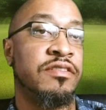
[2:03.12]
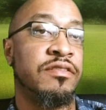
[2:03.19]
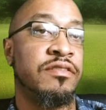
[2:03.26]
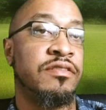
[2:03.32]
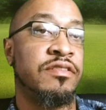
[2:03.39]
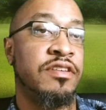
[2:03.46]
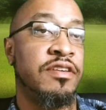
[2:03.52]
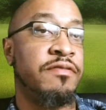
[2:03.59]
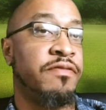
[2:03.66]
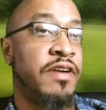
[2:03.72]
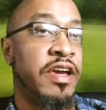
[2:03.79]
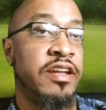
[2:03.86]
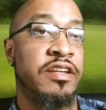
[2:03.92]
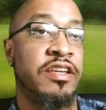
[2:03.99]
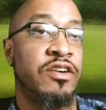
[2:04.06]
she
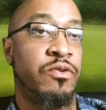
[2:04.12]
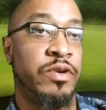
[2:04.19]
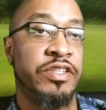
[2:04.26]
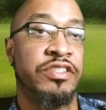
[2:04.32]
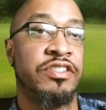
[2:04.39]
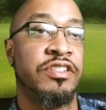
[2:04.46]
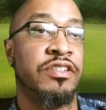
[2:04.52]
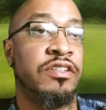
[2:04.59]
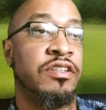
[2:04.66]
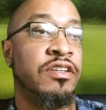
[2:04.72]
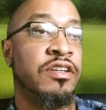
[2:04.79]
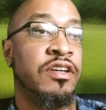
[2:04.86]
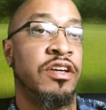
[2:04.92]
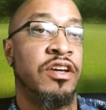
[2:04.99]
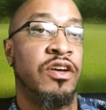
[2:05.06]
finally questioned
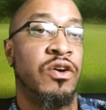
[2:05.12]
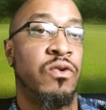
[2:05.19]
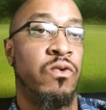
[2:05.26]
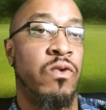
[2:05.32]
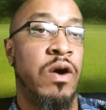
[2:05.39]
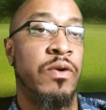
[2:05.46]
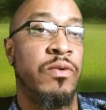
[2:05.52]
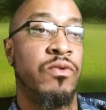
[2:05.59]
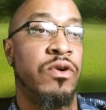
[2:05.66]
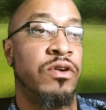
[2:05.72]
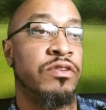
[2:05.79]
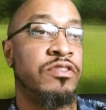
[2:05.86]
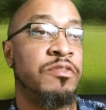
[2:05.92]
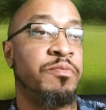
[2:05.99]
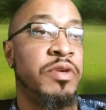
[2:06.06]
why we
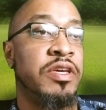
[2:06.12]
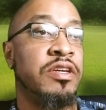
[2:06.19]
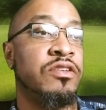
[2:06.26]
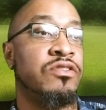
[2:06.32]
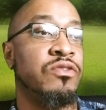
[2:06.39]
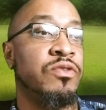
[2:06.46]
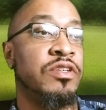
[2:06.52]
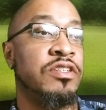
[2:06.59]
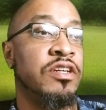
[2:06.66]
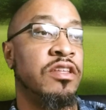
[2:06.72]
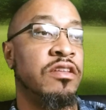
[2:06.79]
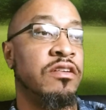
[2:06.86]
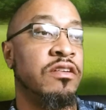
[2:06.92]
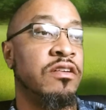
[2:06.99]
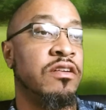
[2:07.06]
weren't speaking to each
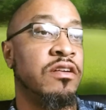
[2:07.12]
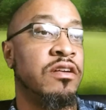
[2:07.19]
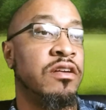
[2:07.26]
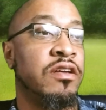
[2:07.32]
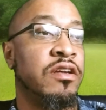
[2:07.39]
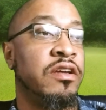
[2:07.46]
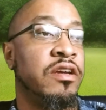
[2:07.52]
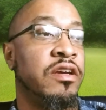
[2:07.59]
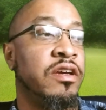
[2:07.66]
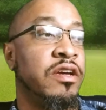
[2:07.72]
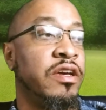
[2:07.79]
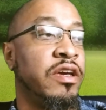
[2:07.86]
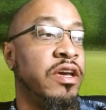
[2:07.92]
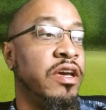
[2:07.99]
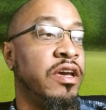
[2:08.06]
other,
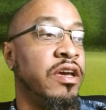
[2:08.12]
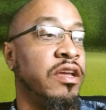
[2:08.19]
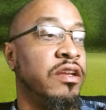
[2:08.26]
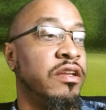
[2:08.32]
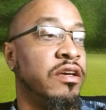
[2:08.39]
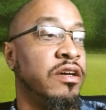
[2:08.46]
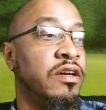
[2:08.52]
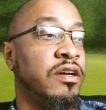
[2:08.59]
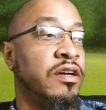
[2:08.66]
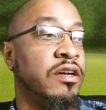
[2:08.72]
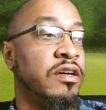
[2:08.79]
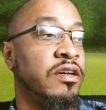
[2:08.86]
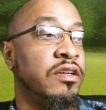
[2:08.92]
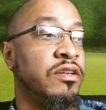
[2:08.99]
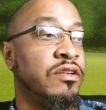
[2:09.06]
and
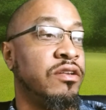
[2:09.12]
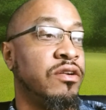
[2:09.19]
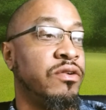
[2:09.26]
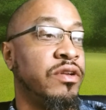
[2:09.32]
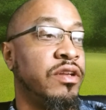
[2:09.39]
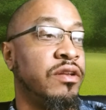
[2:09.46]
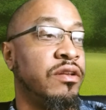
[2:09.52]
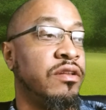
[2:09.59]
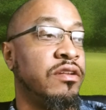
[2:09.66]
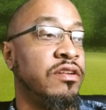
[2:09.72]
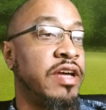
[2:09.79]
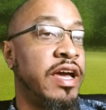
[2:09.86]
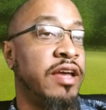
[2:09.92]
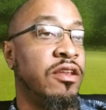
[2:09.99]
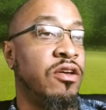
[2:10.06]
and the
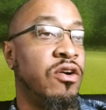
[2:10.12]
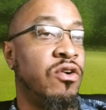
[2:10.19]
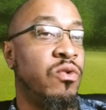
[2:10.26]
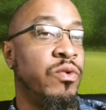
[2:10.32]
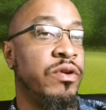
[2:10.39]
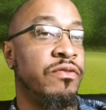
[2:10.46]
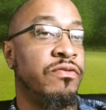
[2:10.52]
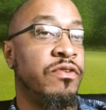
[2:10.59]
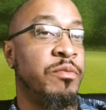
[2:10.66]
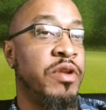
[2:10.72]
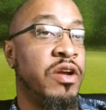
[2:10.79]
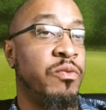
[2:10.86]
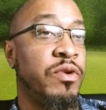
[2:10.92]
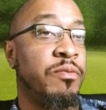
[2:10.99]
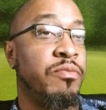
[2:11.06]
dialogue went from
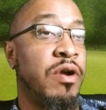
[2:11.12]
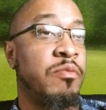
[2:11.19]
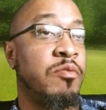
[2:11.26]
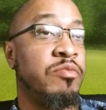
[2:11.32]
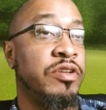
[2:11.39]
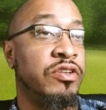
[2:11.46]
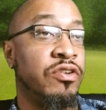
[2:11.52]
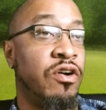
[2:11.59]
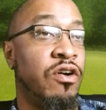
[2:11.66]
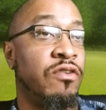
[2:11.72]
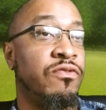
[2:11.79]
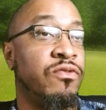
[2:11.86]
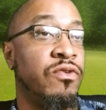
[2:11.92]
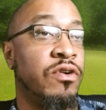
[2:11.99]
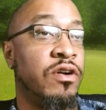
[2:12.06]
there. We probably
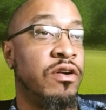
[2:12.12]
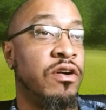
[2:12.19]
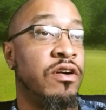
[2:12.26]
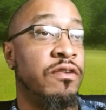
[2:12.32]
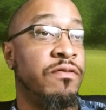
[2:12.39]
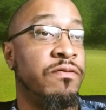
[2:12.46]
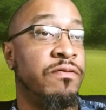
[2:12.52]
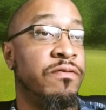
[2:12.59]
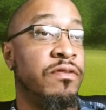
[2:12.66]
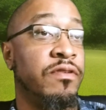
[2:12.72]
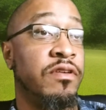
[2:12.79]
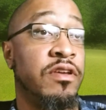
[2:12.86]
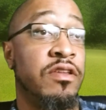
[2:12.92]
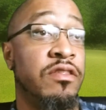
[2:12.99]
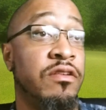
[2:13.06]
talked for
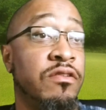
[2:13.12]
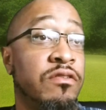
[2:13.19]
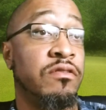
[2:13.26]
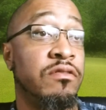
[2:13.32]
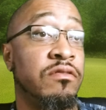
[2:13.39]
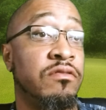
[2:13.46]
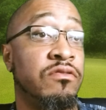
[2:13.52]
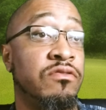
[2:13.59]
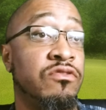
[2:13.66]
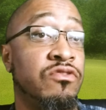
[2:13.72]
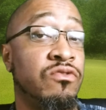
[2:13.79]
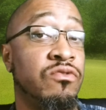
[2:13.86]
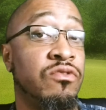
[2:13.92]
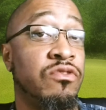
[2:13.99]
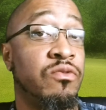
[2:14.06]
either
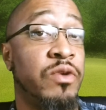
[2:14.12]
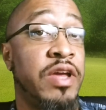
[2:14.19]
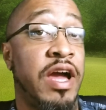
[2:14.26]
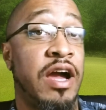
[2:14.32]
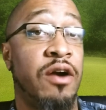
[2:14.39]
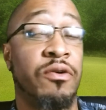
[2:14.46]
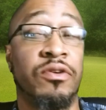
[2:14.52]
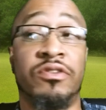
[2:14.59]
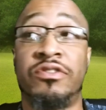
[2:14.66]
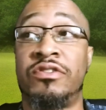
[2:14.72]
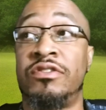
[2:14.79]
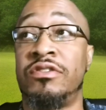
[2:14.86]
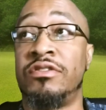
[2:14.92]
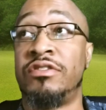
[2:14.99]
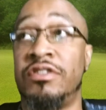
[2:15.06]
2 to 3
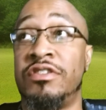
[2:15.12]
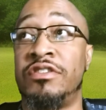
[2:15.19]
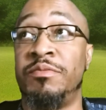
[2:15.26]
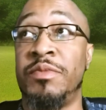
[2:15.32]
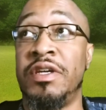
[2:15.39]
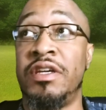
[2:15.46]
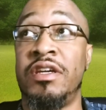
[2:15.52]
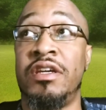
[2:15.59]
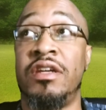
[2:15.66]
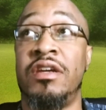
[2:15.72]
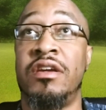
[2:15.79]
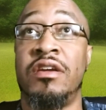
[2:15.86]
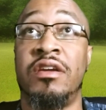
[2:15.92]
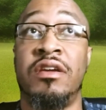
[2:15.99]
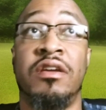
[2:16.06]
hours, just me
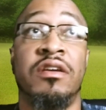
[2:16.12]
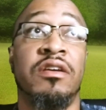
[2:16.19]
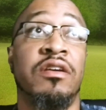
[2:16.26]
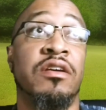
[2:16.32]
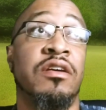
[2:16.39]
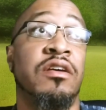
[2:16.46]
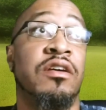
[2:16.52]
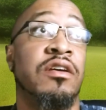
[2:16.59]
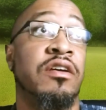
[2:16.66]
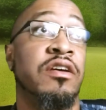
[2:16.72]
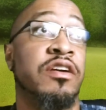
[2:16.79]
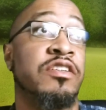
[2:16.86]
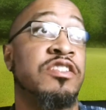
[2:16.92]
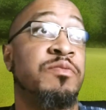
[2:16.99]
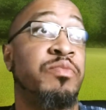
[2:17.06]

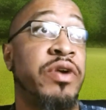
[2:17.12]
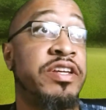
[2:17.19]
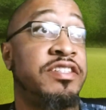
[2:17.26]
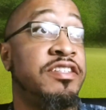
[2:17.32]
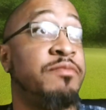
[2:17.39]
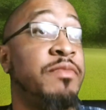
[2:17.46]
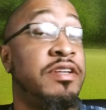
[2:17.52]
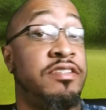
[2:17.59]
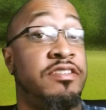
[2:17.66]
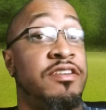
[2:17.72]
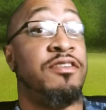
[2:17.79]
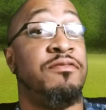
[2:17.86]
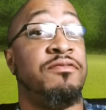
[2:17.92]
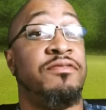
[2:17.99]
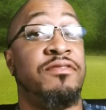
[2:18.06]
expressing
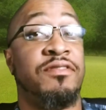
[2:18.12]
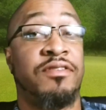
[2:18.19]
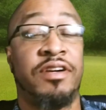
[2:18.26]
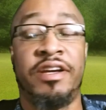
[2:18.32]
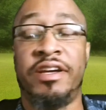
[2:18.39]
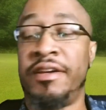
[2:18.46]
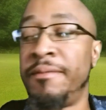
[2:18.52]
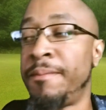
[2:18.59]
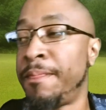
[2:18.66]
myself, right?